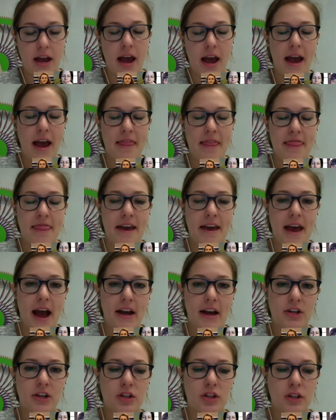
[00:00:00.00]
and they
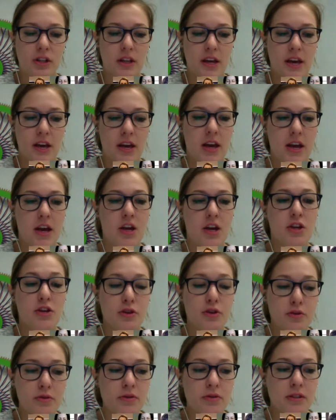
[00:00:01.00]
actually
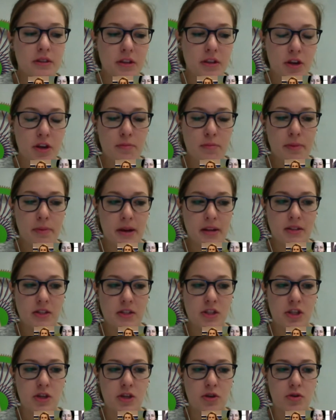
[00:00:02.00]
used littleBits
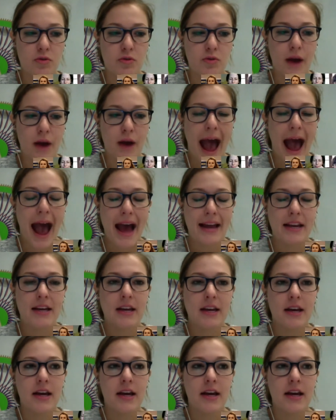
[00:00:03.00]
to add